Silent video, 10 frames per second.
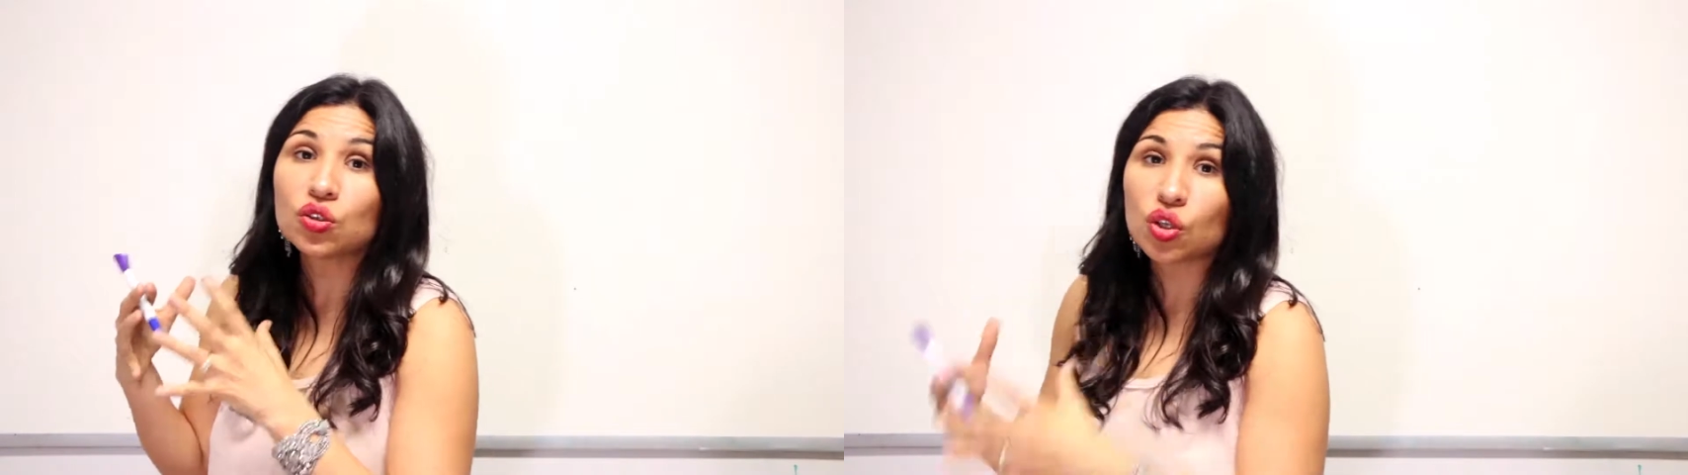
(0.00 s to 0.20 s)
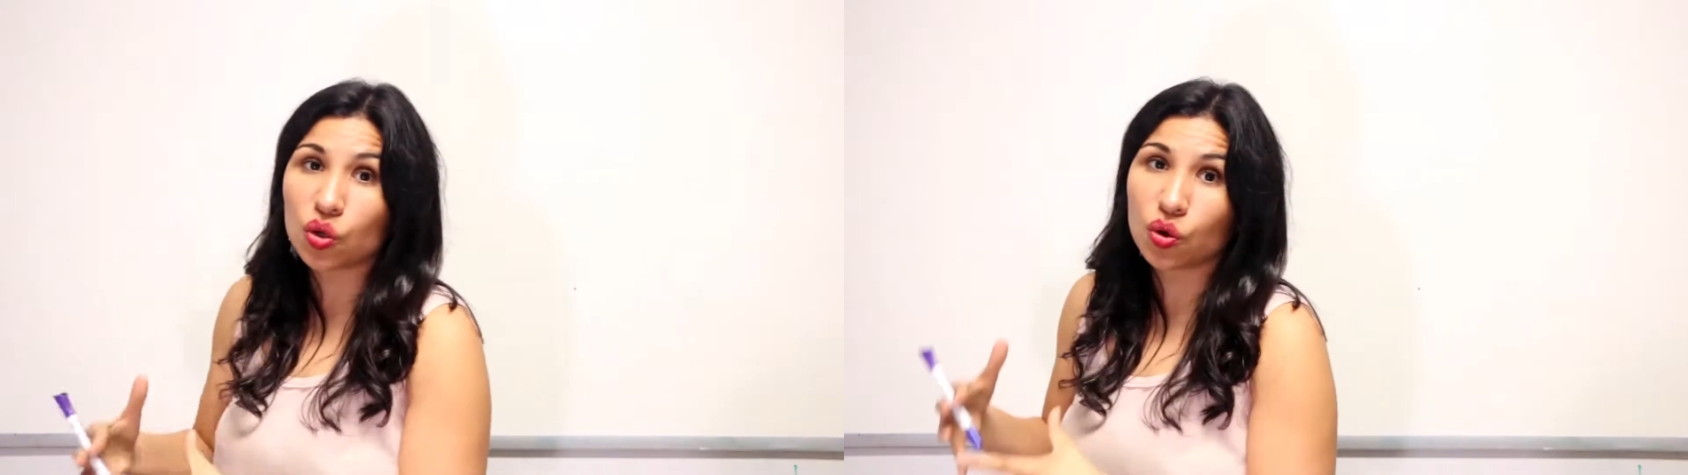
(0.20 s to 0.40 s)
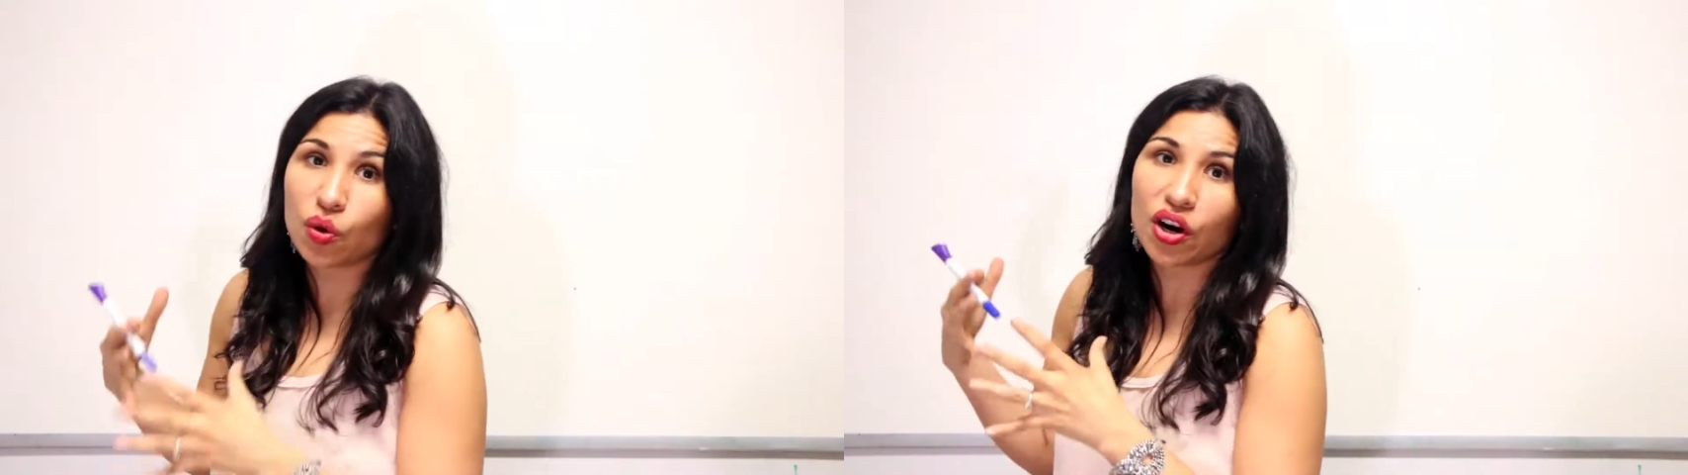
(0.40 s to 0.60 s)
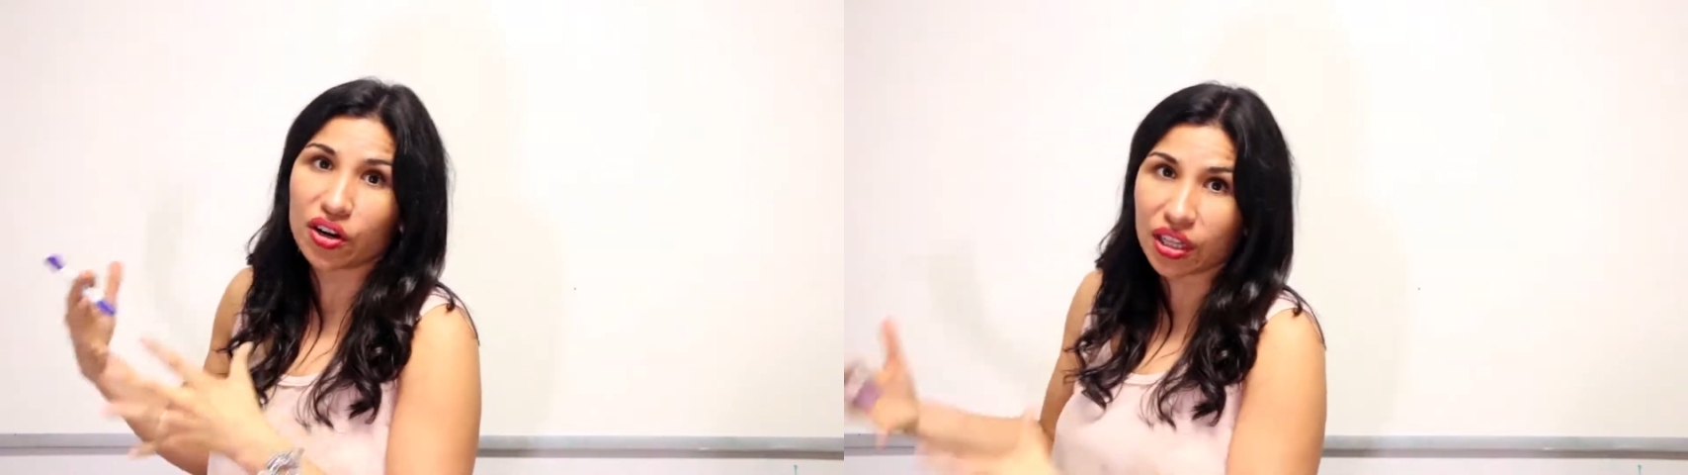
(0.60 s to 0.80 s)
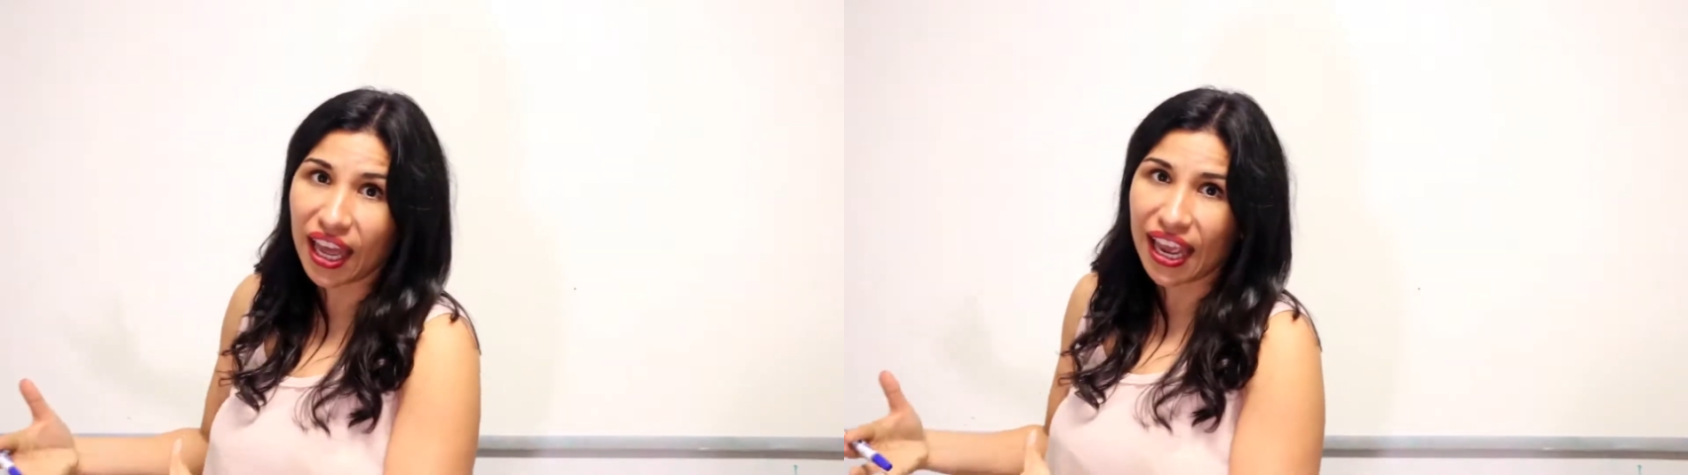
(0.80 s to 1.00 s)
to
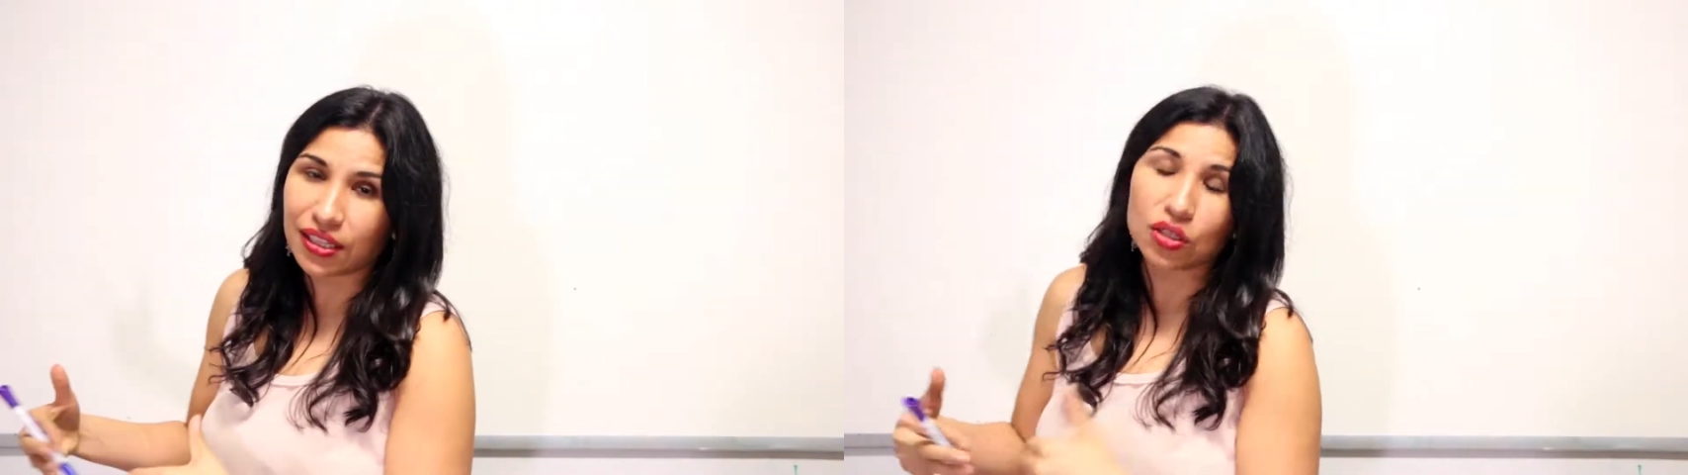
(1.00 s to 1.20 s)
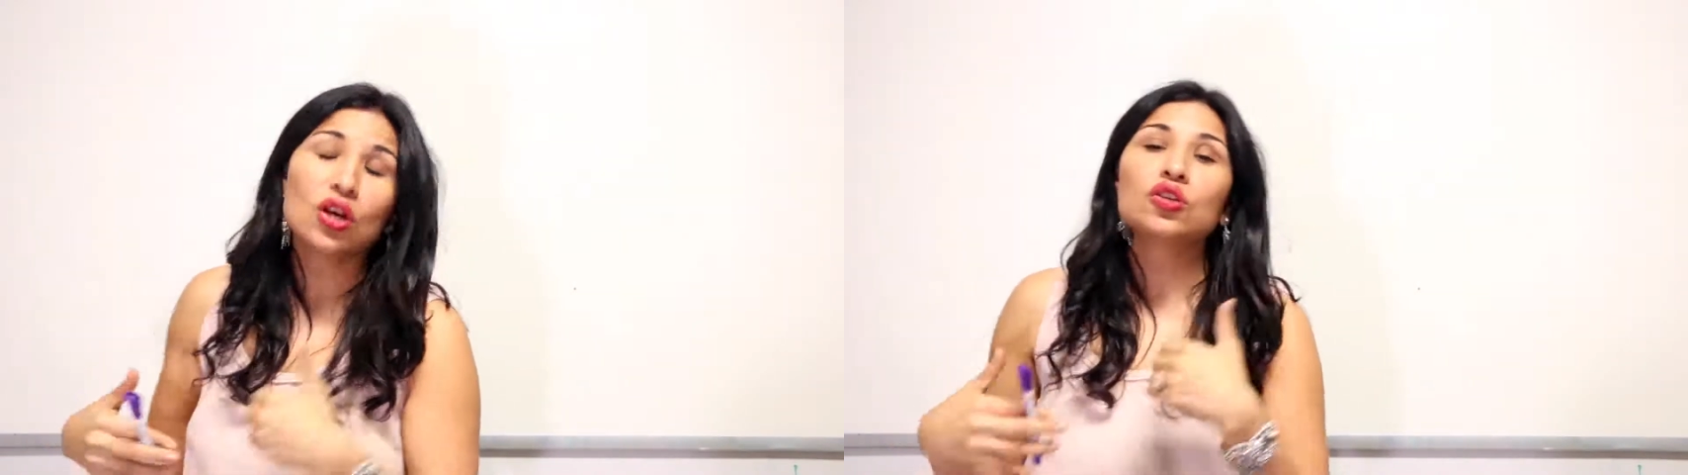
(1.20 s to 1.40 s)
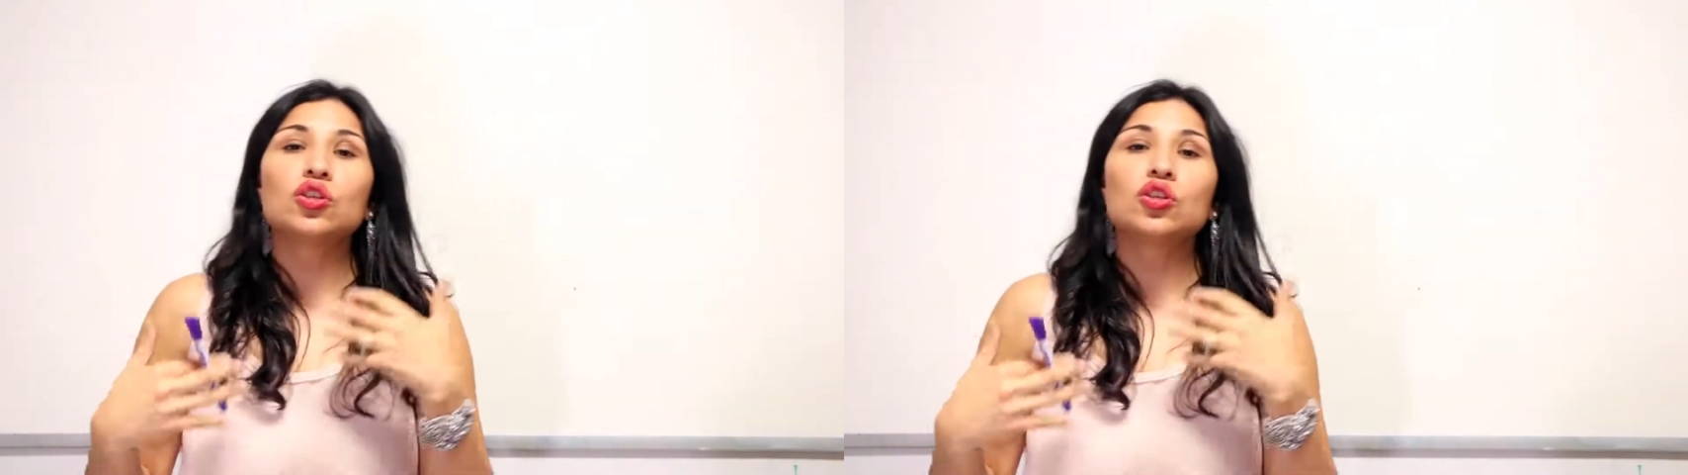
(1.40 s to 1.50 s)
her clients.